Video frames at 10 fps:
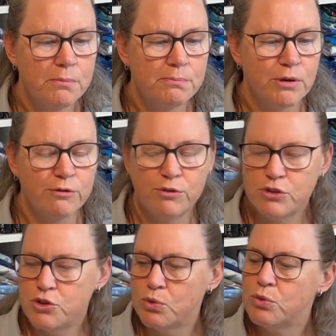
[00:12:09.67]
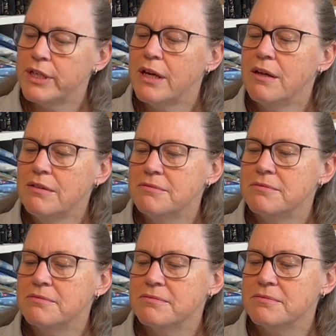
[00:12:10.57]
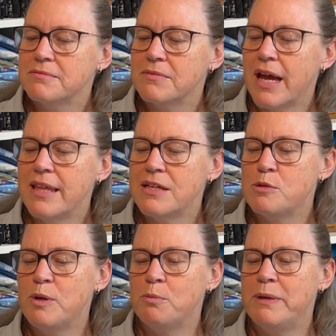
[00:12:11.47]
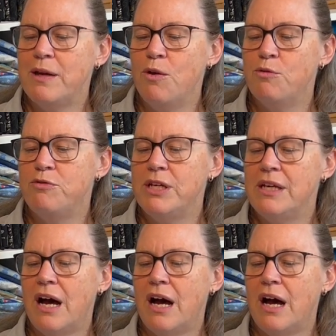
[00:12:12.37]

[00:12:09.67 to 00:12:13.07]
Povitrulia. Okay, that's spelled P-O-V-I-T-R-U-L-Y-A.